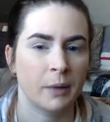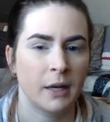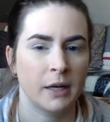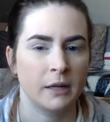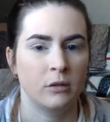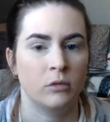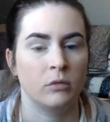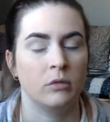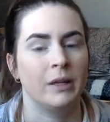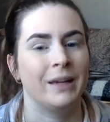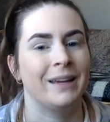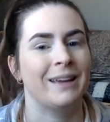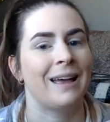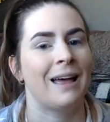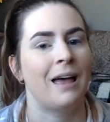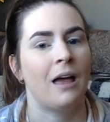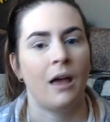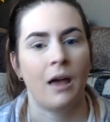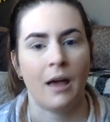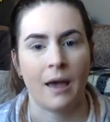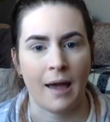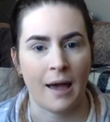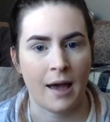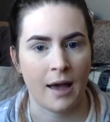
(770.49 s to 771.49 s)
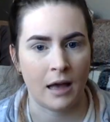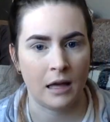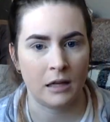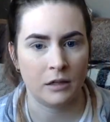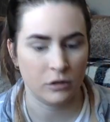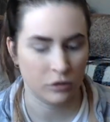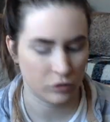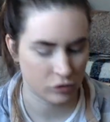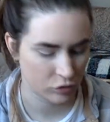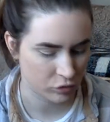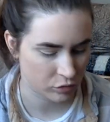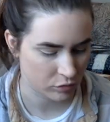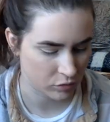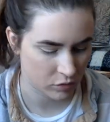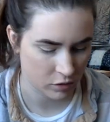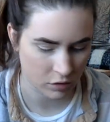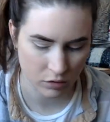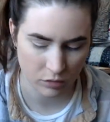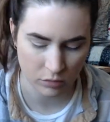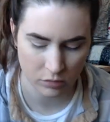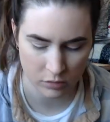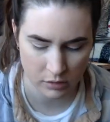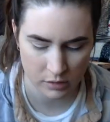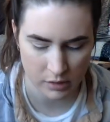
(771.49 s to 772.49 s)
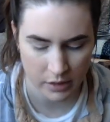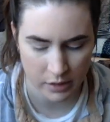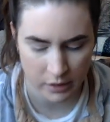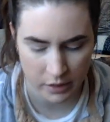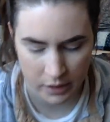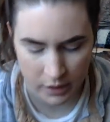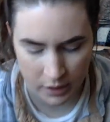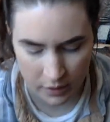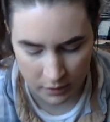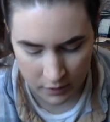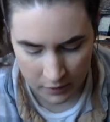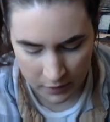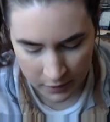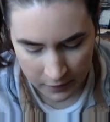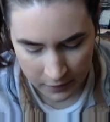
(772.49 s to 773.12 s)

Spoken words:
but I don't like add to the nose area.